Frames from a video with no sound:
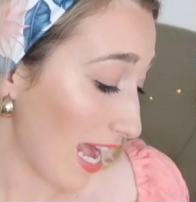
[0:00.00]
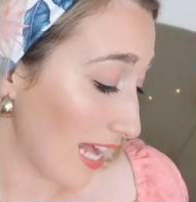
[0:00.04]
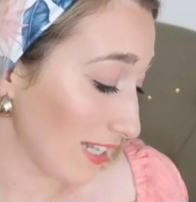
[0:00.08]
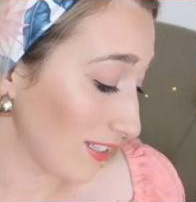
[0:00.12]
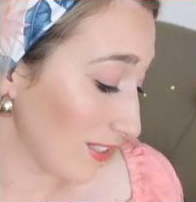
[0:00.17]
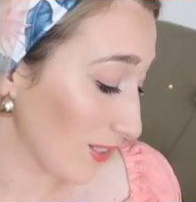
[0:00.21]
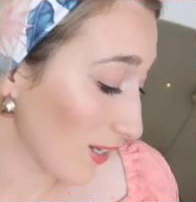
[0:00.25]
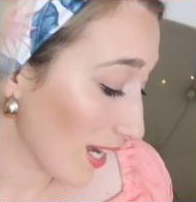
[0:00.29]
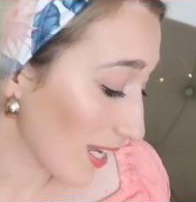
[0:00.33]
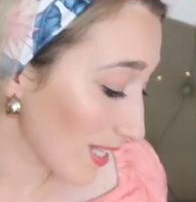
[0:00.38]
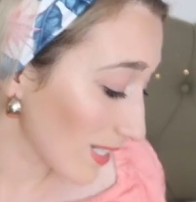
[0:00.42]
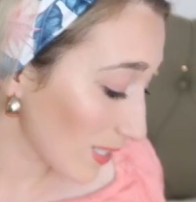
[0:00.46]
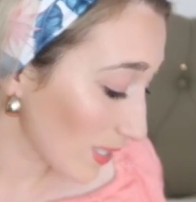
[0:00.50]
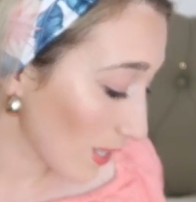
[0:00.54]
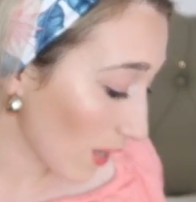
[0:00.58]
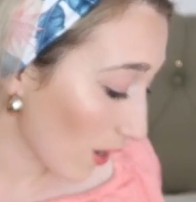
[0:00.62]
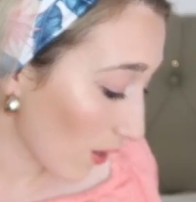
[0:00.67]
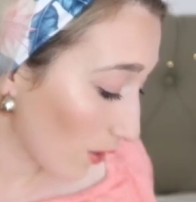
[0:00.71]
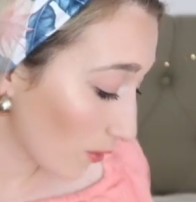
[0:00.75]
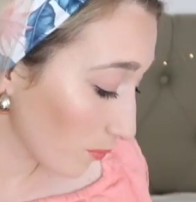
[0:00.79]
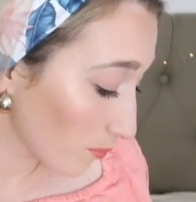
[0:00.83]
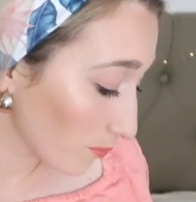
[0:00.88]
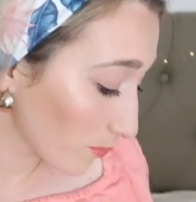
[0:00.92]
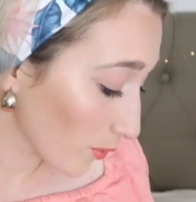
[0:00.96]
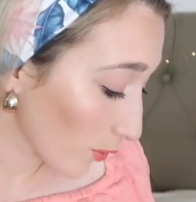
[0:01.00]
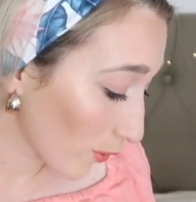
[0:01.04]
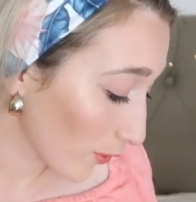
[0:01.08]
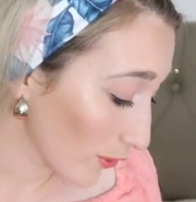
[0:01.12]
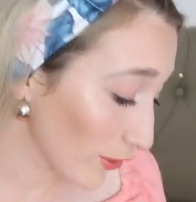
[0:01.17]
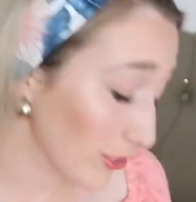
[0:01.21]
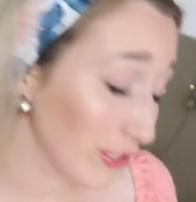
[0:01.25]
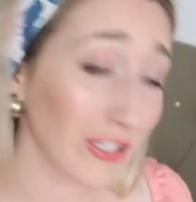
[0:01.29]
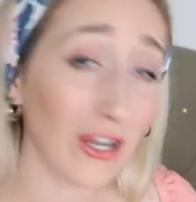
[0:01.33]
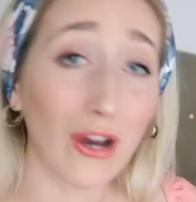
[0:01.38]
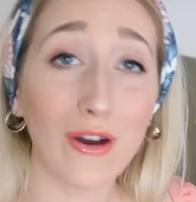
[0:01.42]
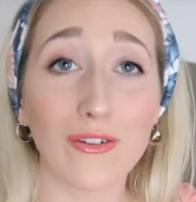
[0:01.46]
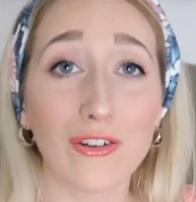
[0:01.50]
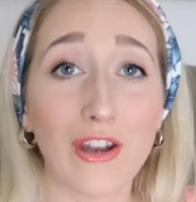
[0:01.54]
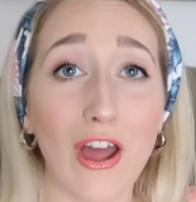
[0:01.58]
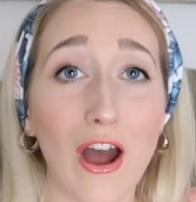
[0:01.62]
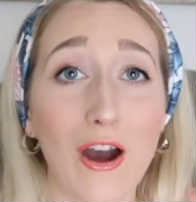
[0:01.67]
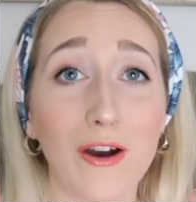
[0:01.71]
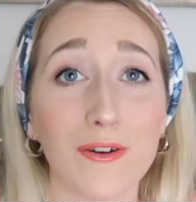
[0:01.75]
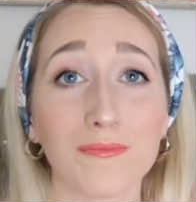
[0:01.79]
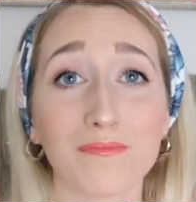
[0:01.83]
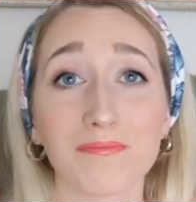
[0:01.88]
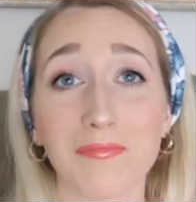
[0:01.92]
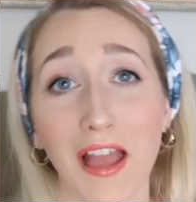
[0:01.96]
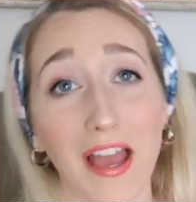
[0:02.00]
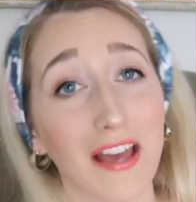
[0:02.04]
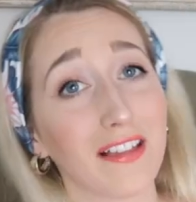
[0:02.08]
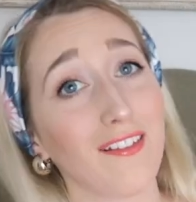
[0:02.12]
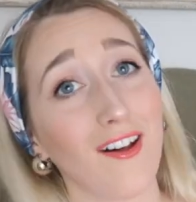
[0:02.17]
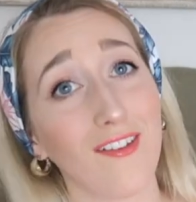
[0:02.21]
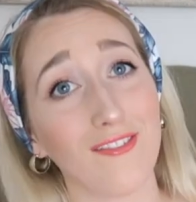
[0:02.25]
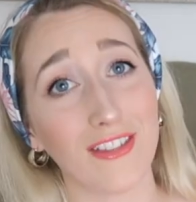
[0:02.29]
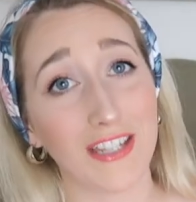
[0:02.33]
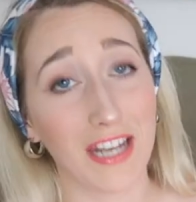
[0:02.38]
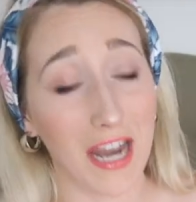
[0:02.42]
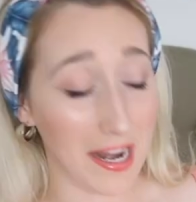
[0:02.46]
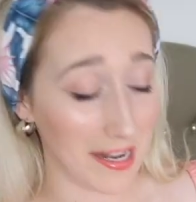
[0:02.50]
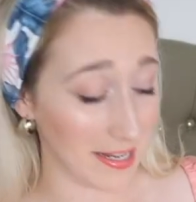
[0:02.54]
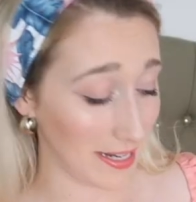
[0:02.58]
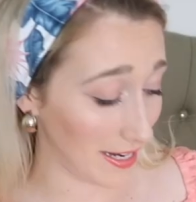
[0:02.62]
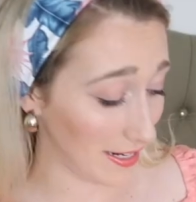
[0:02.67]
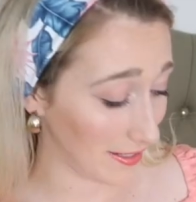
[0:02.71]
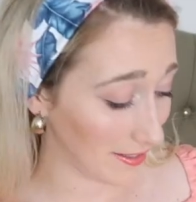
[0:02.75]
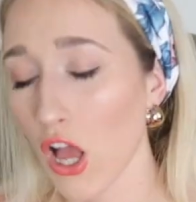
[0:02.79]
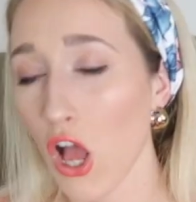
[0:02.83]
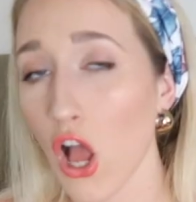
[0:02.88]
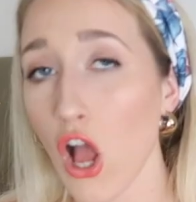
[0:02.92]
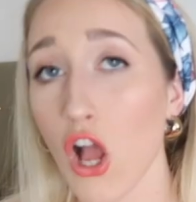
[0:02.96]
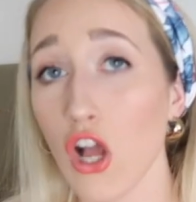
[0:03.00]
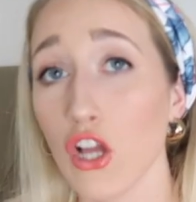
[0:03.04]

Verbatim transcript: as you guys know, or you don't know, I love the nineties.